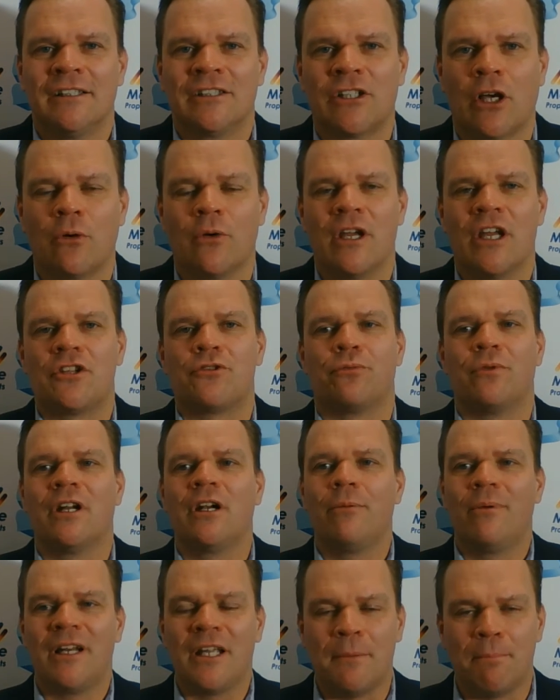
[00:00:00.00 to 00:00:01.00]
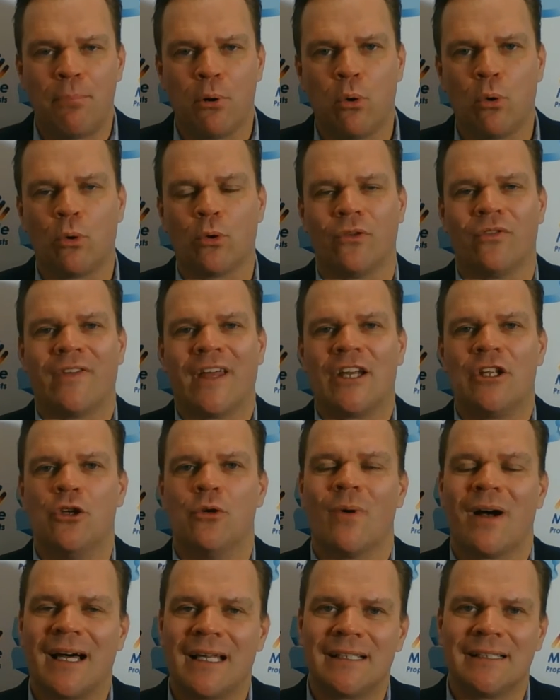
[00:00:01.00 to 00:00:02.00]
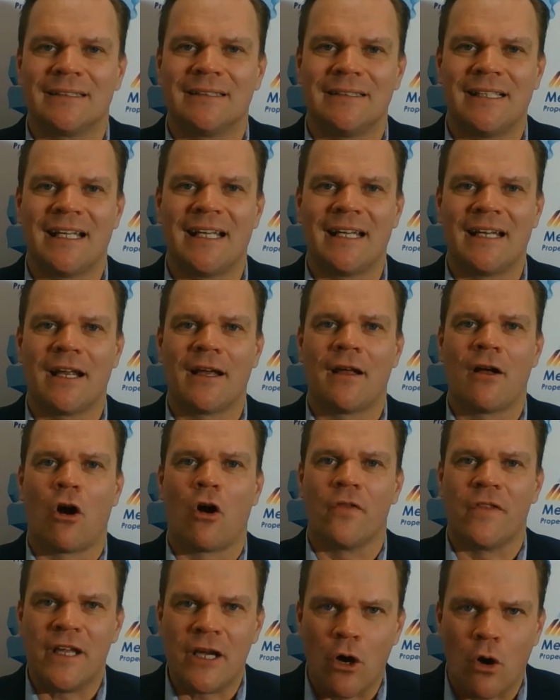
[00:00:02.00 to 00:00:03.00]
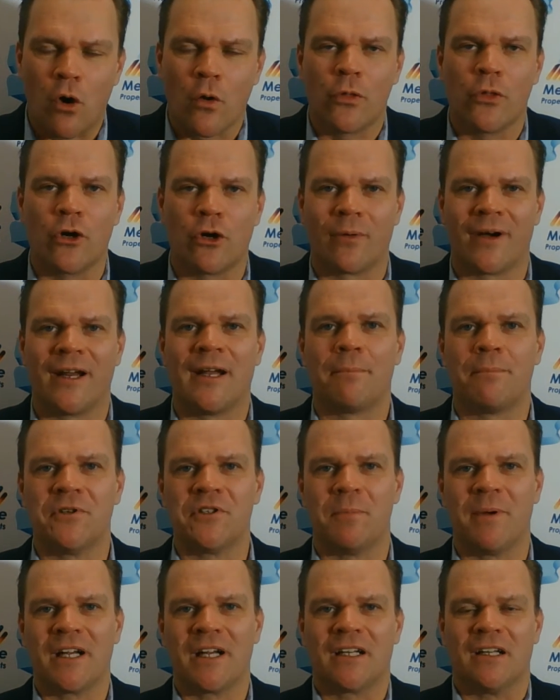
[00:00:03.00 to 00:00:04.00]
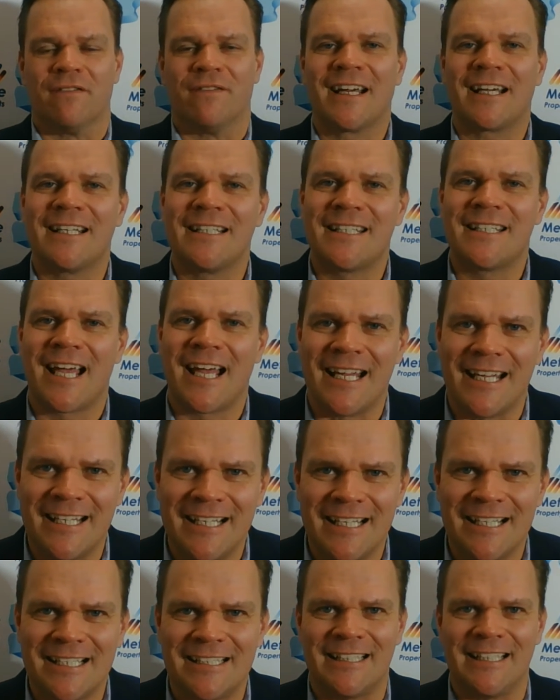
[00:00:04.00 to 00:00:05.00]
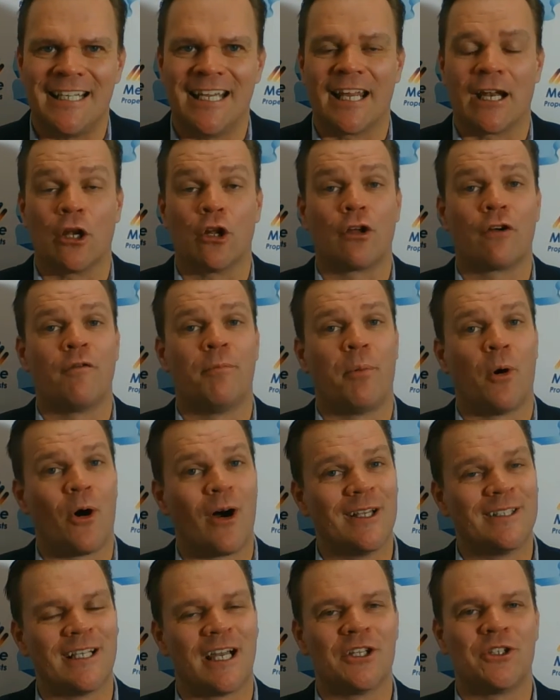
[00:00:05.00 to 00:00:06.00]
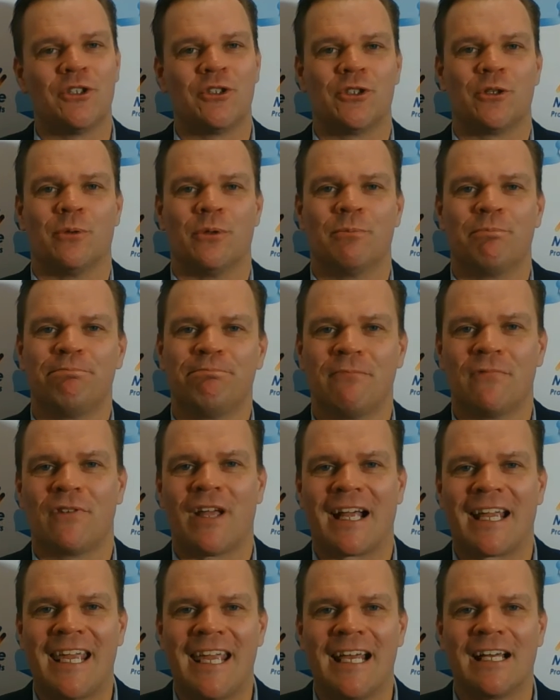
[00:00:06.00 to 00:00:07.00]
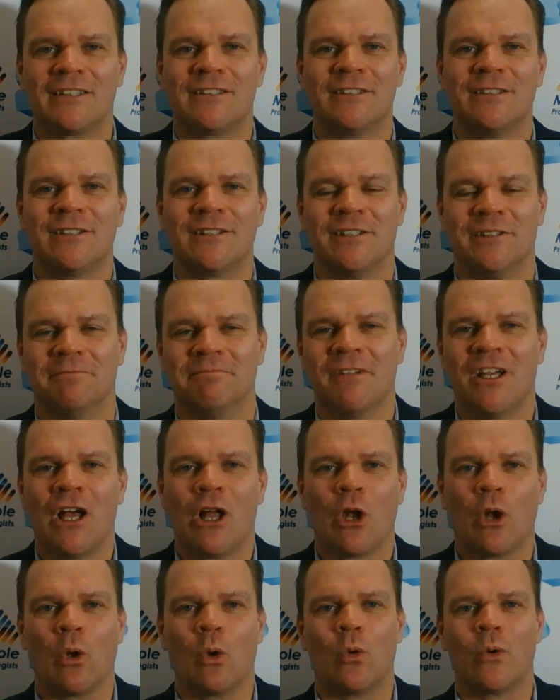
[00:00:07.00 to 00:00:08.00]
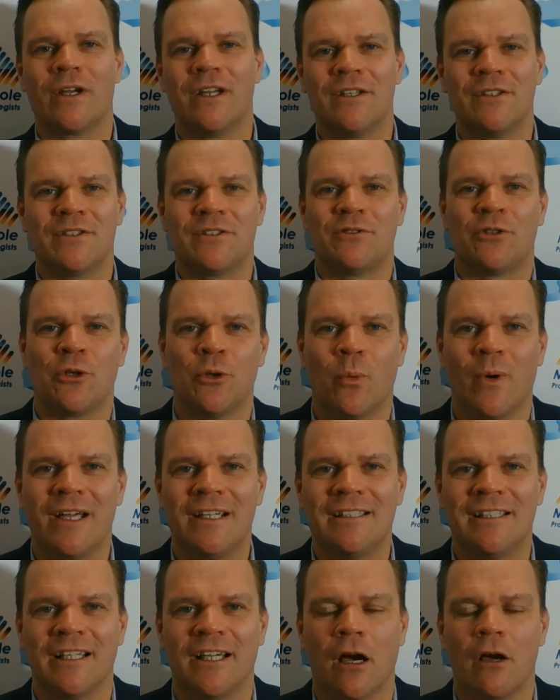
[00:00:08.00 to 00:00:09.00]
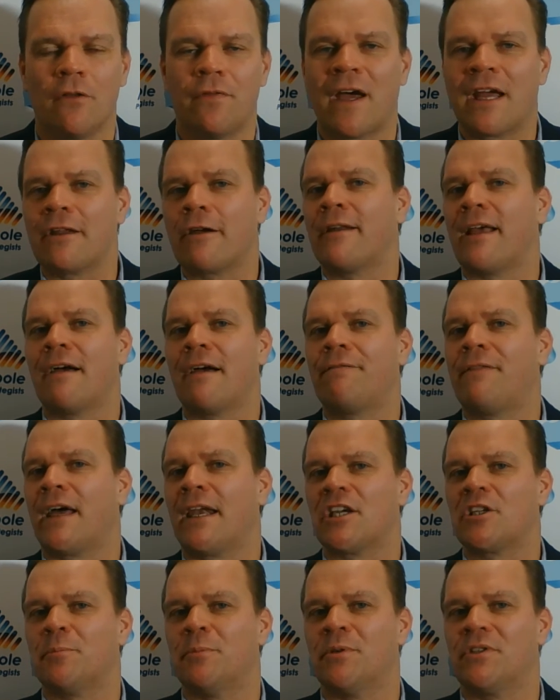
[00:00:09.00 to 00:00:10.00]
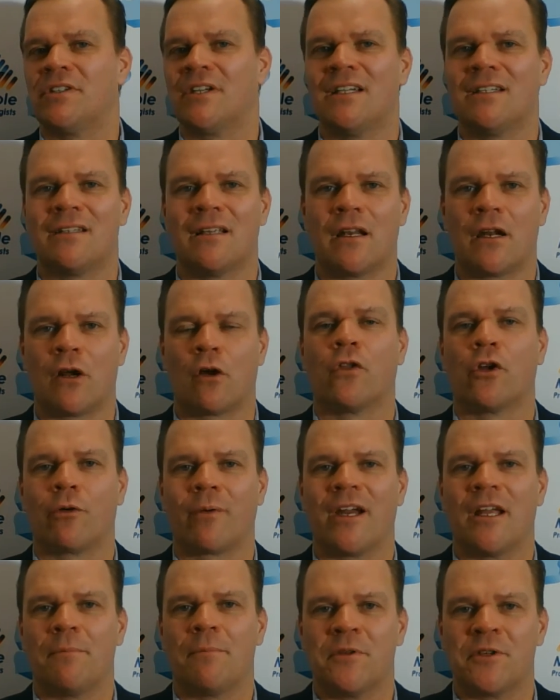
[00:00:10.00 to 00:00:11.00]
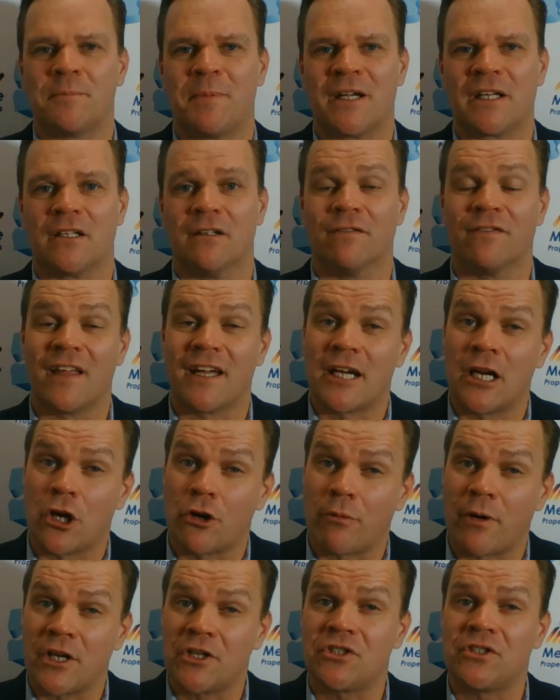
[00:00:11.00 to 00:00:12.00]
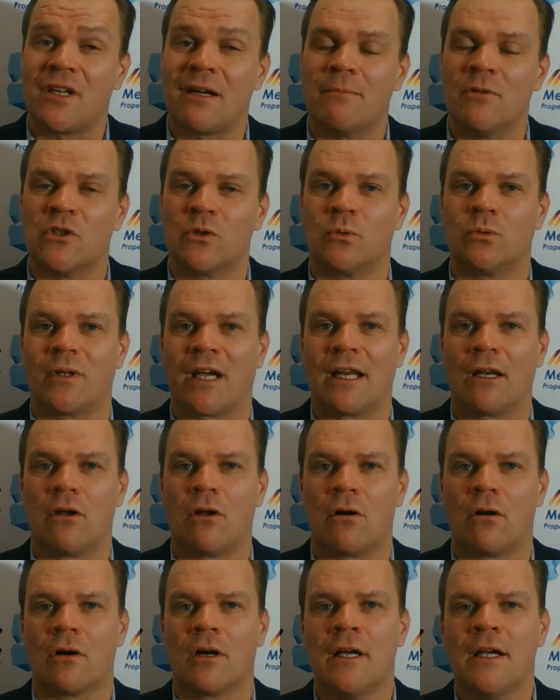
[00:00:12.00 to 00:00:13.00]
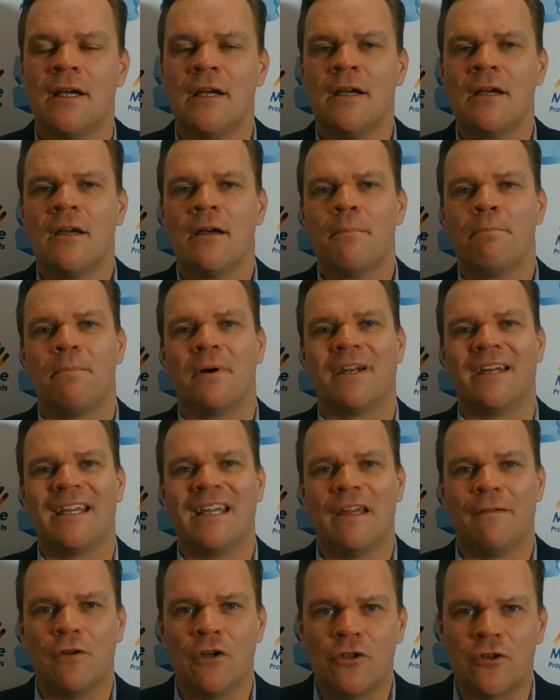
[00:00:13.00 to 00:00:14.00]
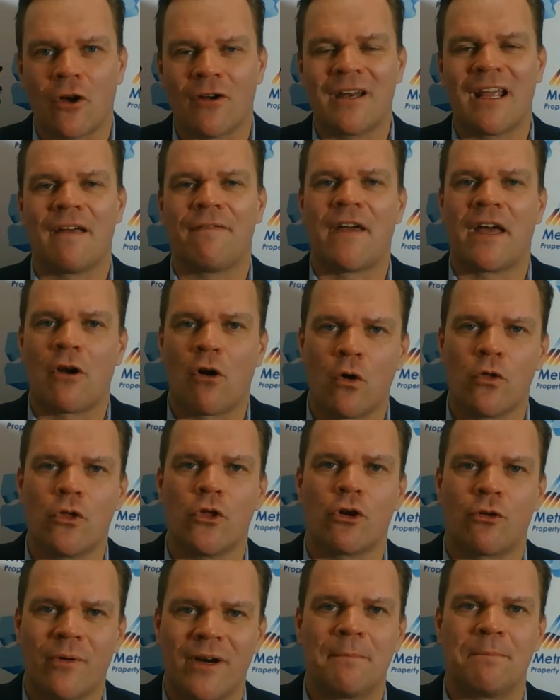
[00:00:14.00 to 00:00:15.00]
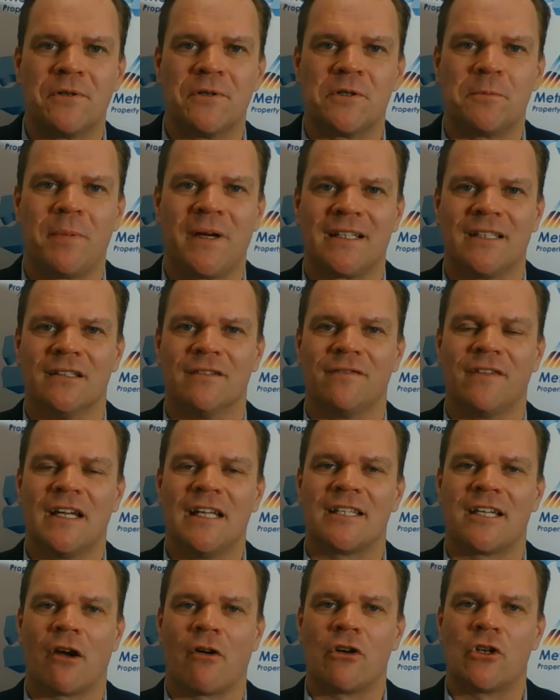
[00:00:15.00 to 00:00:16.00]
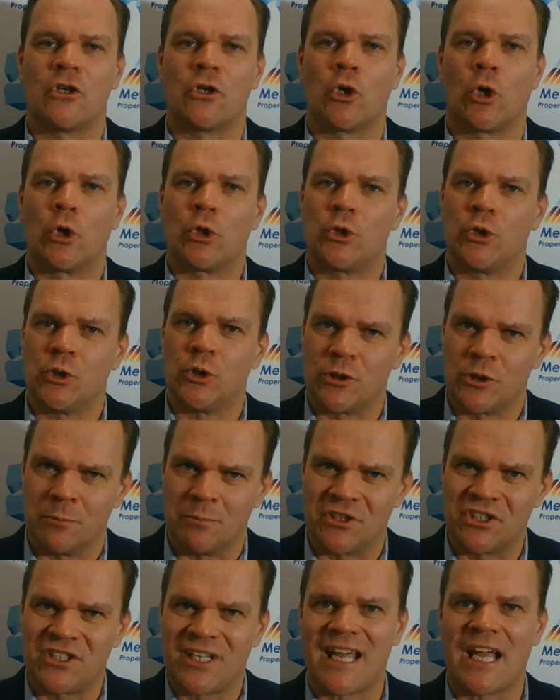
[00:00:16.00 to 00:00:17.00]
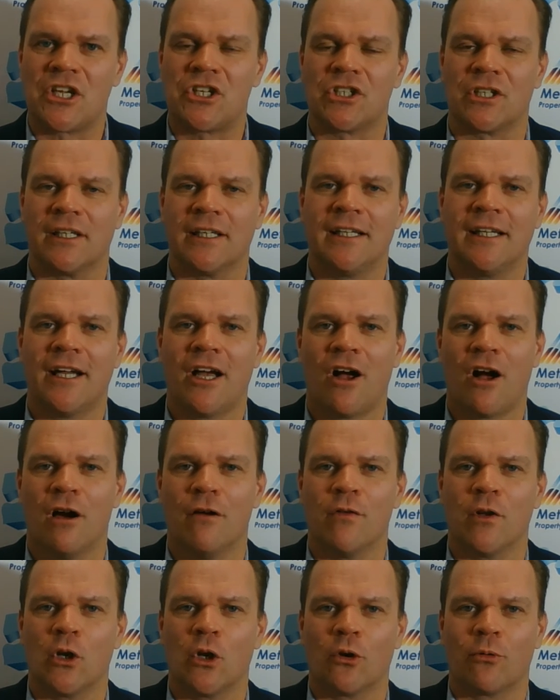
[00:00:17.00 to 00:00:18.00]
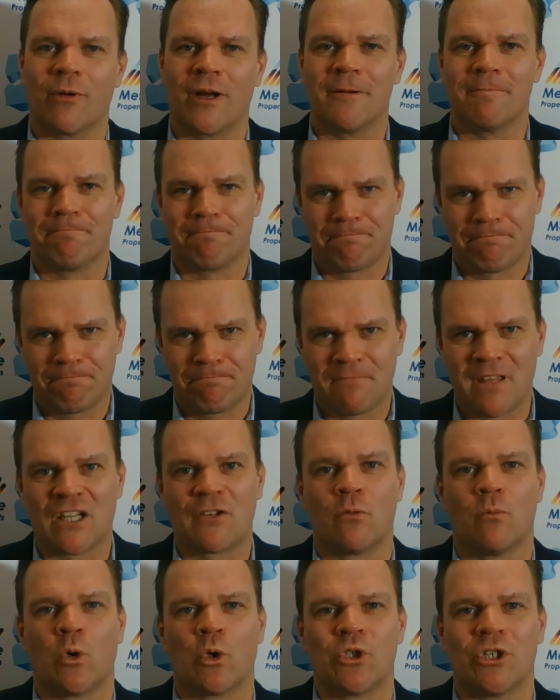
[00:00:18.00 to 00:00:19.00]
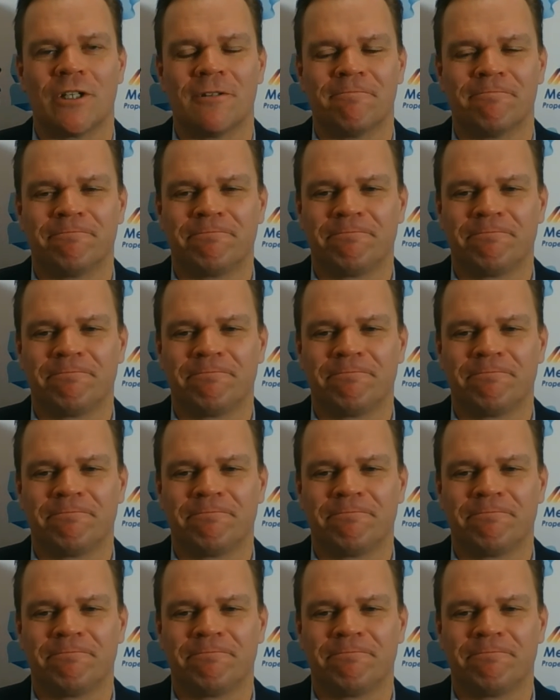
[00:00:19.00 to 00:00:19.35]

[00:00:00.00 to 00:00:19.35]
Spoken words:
So it's really, really important that you understand the on-the-ground perspective. That can take years to get. A lot of buyer's agents who are accountants and lawyers 2 weeks ago, they don't have that expertise and that on-the-ground perspective. They can crunch numbers all day long, but if you don't have that on-the-ground perspective, it's going to cost you substantially over the long run. Thanks for watching.